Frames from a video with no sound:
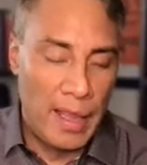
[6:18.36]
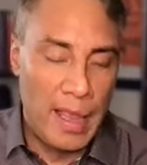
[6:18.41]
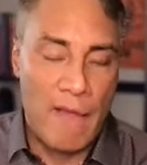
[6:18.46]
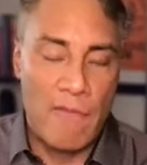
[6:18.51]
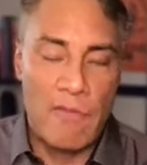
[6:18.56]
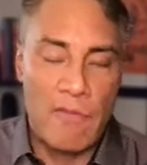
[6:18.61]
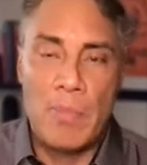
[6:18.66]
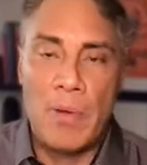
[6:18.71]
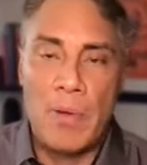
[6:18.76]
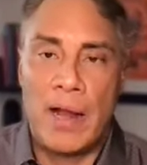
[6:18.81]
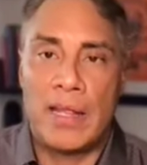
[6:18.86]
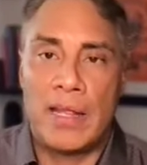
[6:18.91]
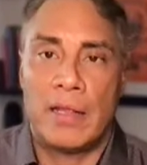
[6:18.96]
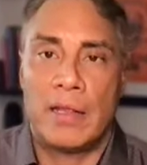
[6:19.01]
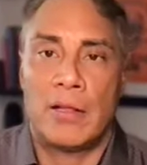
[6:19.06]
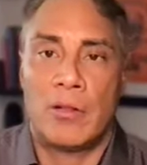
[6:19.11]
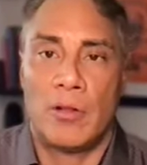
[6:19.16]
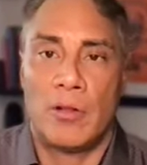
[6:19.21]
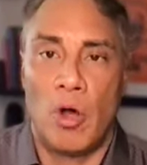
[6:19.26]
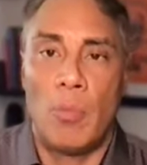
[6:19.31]
everybody
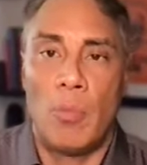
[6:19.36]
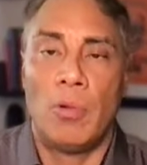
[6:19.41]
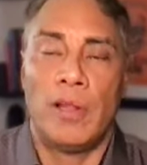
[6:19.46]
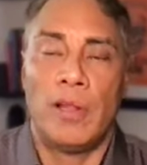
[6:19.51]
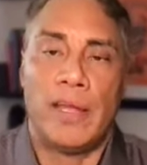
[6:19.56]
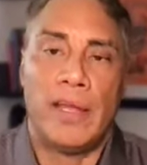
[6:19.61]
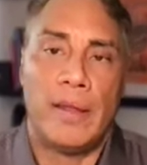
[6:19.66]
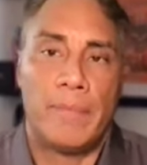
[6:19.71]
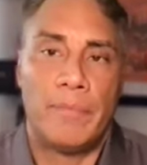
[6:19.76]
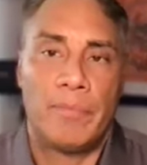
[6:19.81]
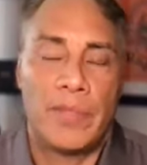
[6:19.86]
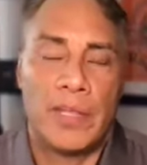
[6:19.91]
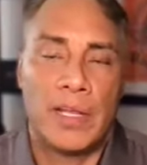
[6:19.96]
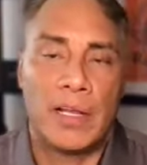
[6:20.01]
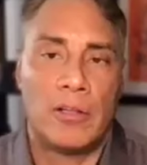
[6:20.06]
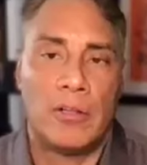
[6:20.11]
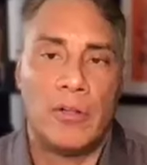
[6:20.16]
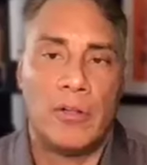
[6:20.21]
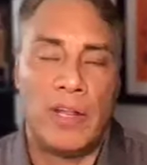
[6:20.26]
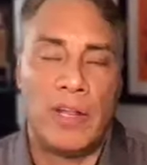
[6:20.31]
globally,
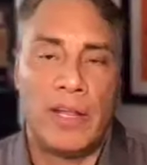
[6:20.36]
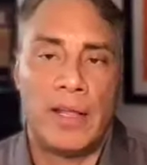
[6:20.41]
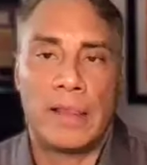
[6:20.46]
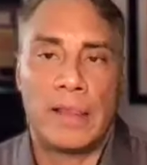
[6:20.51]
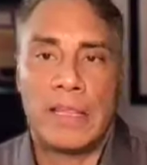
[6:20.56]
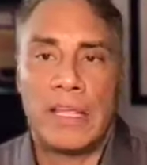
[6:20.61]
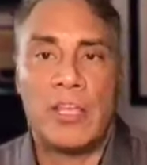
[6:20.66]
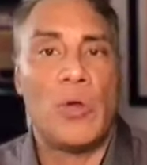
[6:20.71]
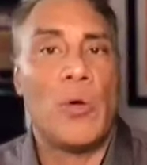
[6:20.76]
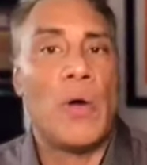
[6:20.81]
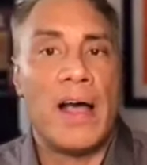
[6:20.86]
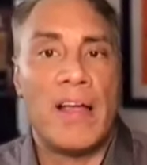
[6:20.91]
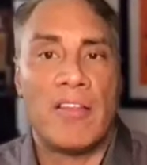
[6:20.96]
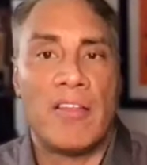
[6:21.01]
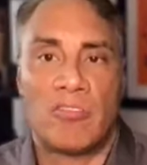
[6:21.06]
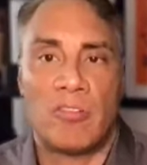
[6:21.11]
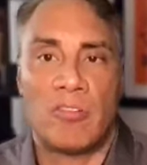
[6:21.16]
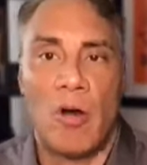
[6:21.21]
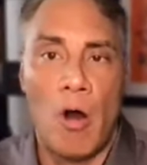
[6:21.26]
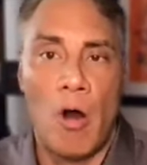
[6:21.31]
including the
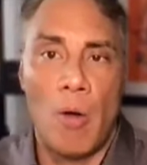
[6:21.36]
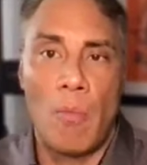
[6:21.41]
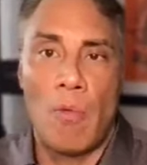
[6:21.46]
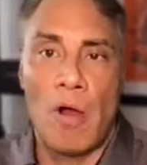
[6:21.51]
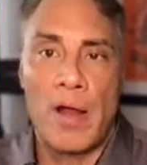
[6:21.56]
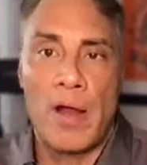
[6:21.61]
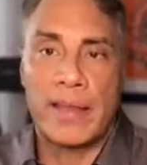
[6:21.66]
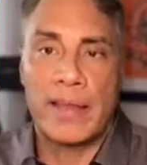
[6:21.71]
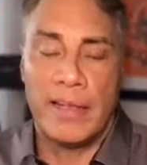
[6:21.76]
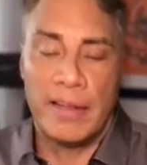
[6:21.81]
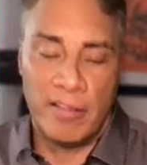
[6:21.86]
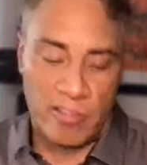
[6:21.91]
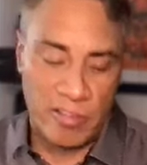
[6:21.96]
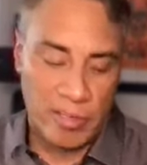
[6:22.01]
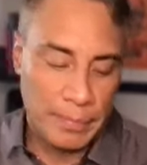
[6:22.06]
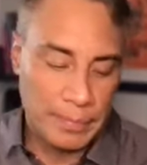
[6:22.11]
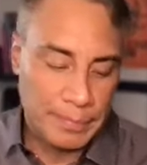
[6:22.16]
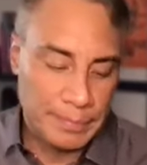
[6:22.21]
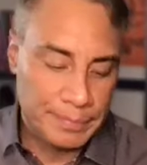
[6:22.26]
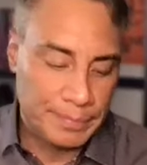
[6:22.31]
US, all
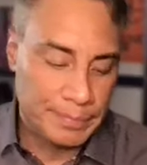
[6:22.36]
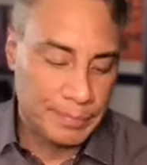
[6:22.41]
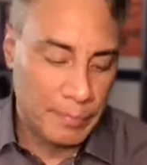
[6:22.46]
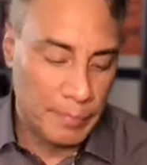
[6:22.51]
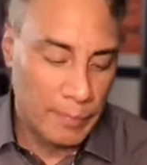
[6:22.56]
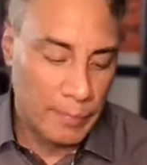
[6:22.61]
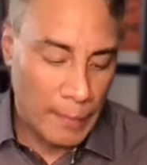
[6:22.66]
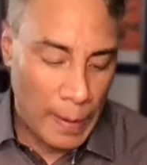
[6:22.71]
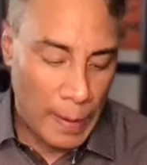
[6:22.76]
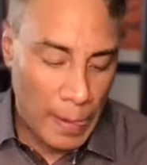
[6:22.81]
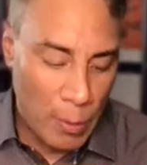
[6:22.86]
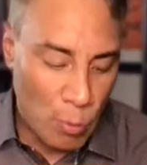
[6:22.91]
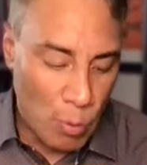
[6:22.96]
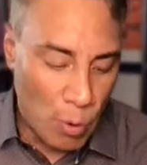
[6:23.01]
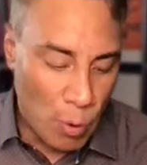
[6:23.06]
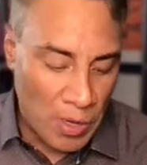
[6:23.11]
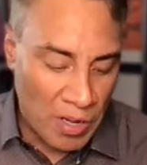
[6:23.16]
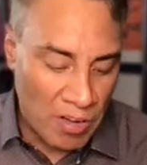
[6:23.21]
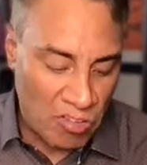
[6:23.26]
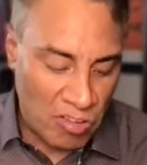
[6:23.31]
markets,
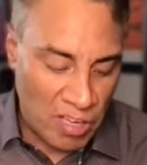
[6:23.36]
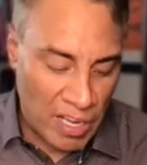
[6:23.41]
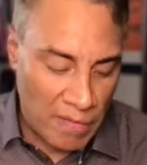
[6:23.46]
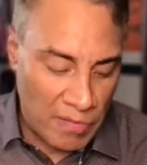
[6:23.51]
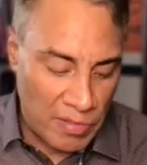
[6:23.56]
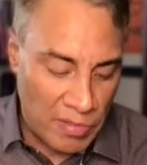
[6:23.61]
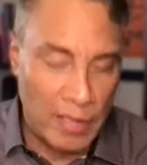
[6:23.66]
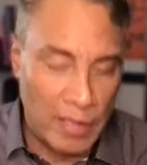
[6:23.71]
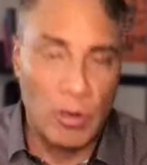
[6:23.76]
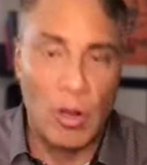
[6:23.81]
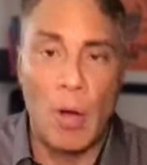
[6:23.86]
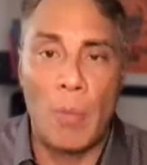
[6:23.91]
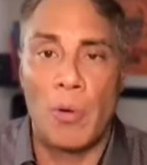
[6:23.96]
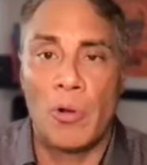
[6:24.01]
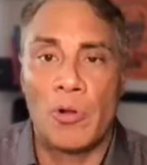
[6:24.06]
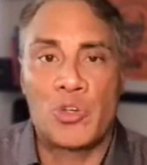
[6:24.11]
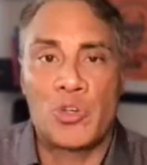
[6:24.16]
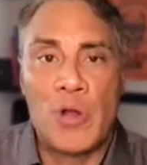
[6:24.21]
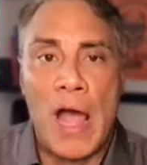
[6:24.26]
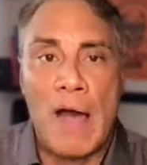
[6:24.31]
will receive the
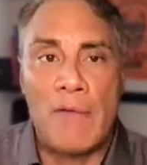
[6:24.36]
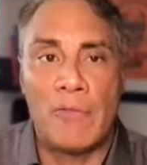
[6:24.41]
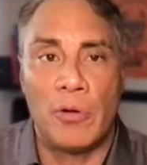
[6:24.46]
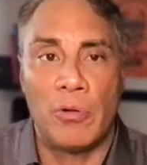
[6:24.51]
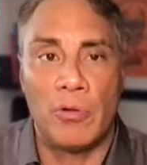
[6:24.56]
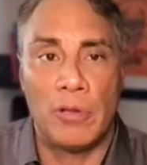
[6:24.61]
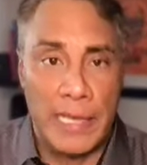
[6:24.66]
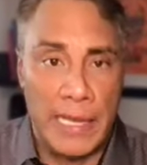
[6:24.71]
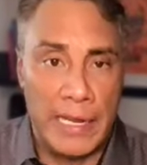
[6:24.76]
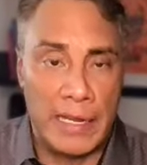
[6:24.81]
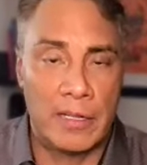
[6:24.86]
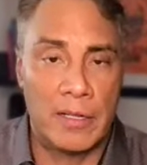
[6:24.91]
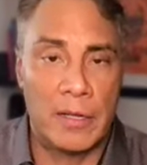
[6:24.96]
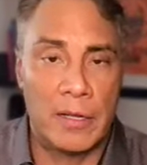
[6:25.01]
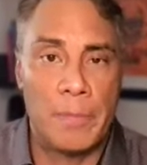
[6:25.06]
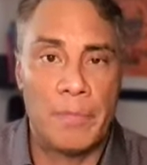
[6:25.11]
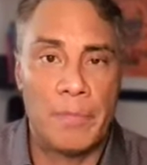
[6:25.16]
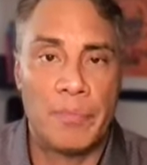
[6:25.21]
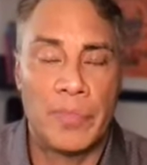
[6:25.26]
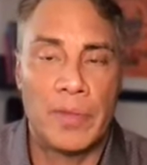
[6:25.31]
global travel link.
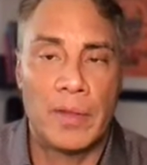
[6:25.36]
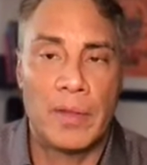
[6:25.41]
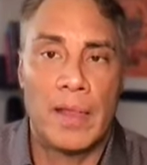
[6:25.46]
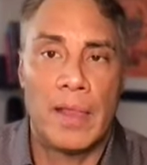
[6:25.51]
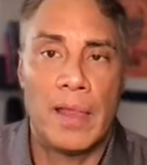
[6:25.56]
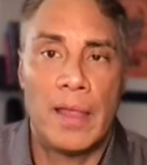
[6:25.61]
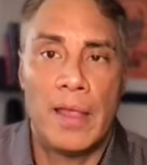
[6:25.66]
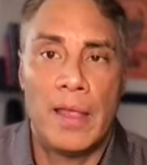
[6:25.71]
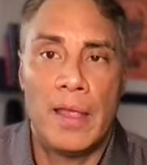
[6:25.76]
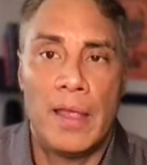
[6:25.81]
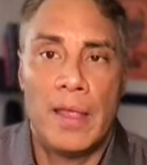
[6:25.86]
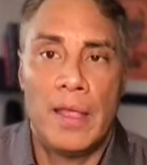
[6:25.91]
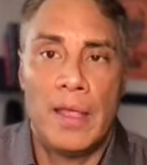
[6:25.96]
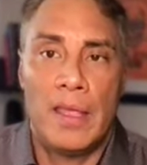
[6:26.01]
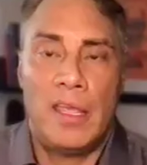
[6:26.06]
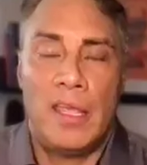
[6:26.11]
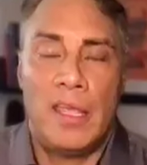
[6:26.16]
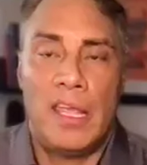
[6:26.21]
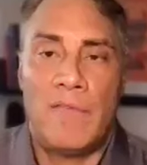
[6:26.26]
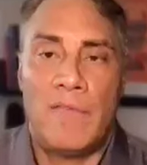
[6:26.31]

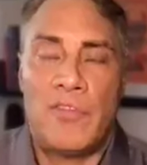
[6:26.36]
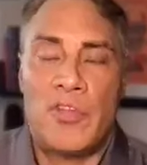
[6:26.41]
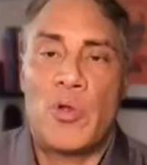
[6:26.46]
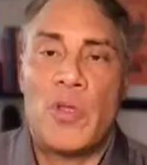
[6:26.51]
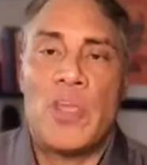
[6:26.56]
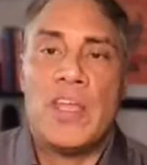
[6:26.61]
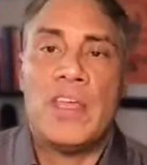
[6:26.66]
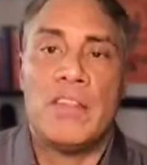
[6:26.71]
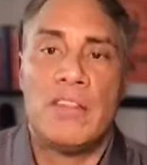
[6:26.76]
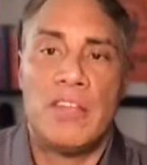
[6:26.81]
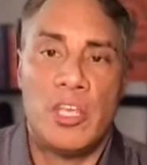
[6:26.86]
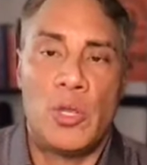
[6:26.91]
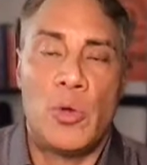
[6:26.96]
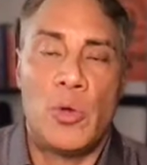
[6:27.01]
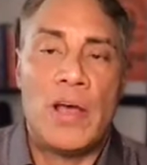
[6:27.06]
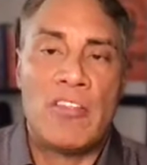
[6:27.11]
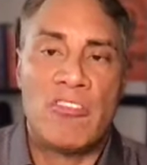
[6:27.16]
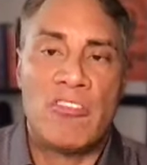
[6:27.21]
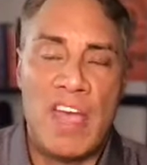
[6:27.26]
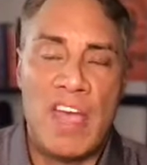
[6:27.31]
If you're in the
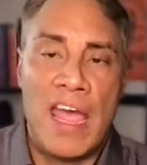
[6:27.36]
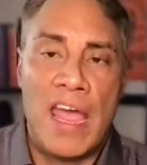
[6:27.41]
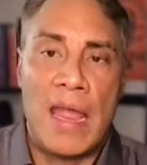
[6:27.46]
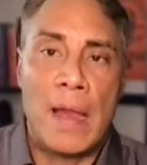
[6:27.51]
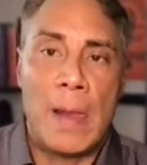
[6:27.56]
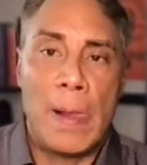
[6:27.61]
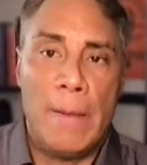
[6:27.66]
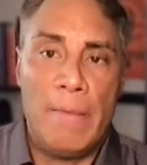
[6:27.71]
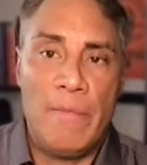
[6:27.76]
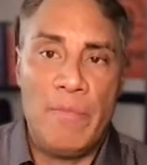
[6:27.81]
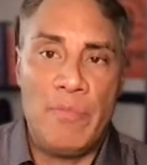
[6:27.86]
USA,